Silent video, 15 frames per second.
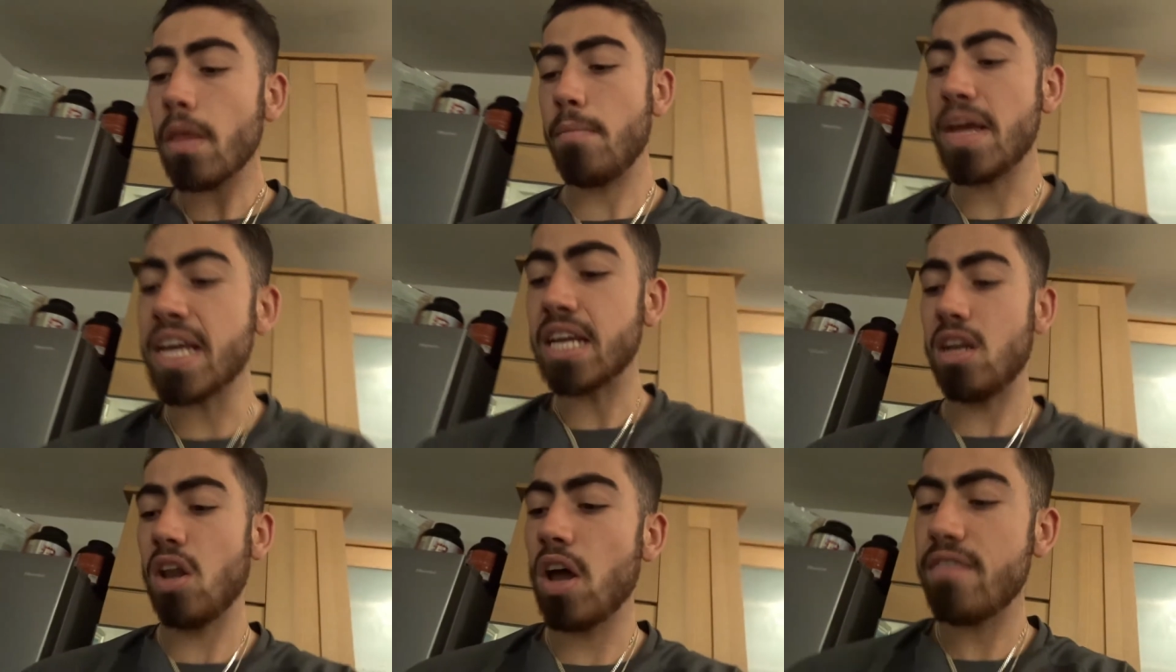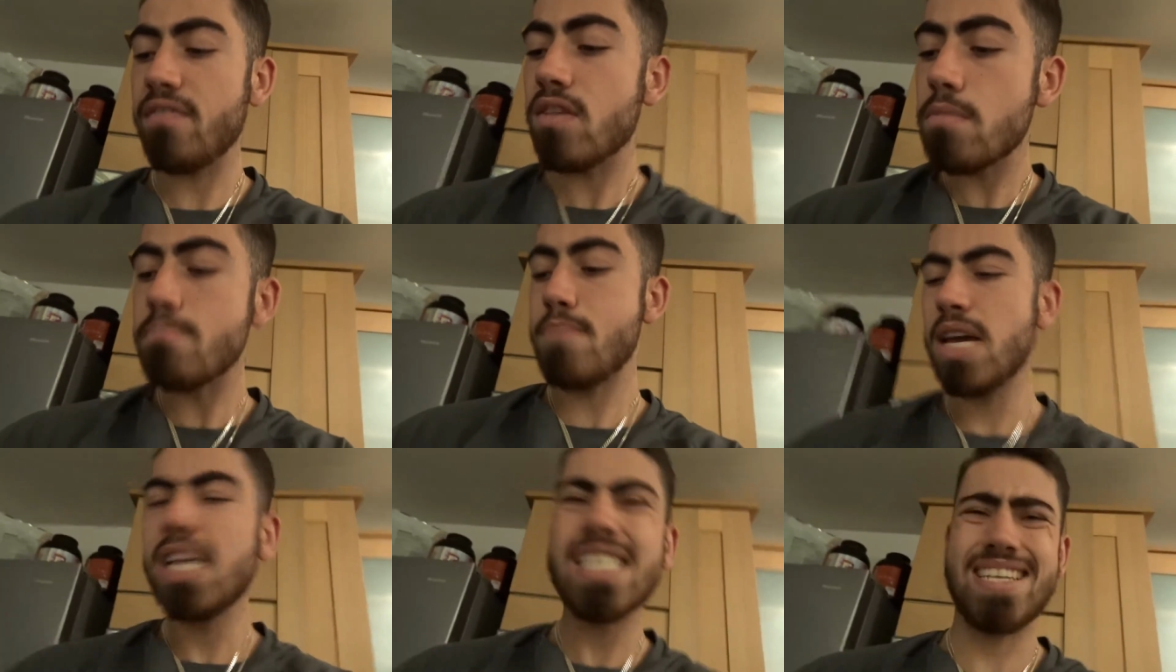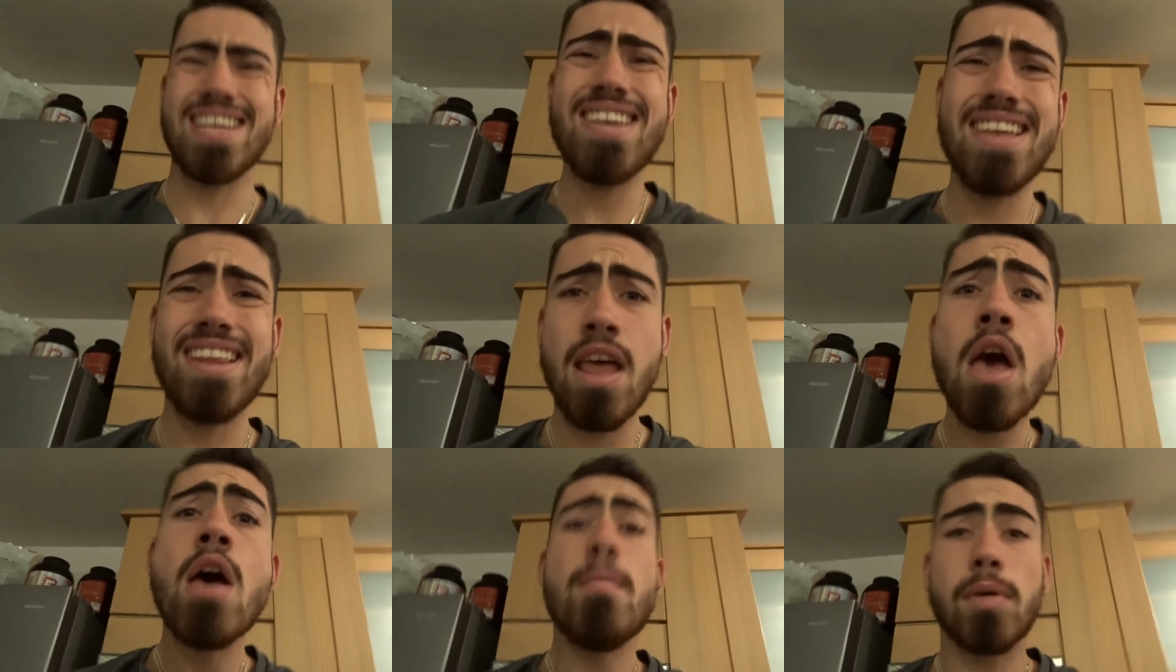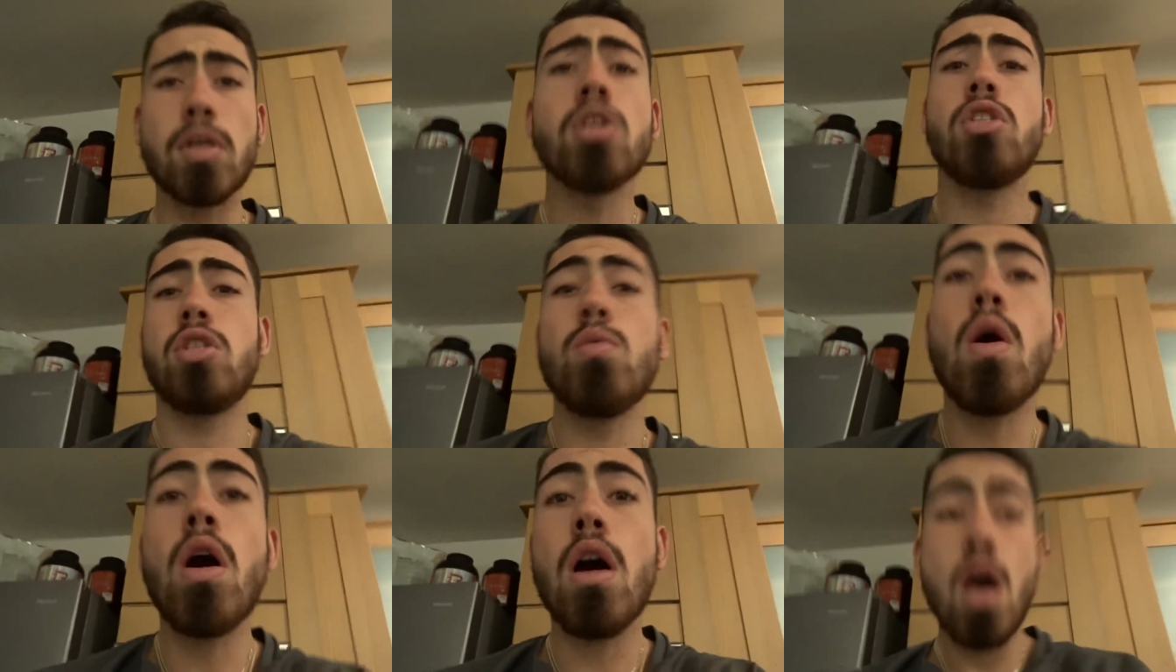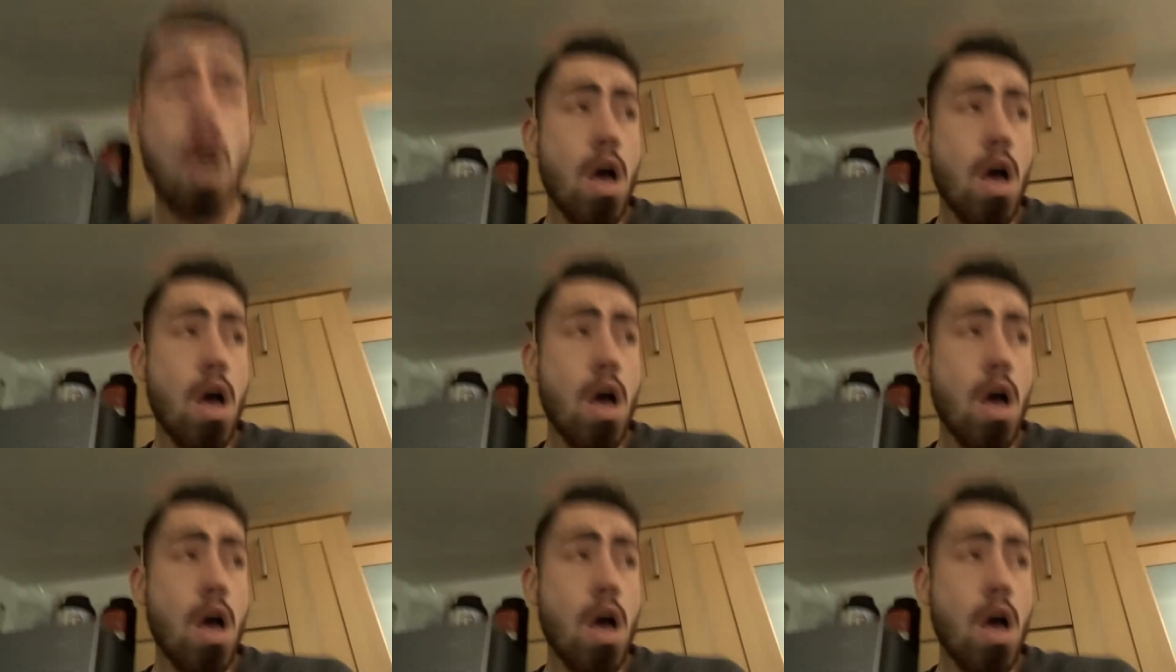Making life amazing, because you are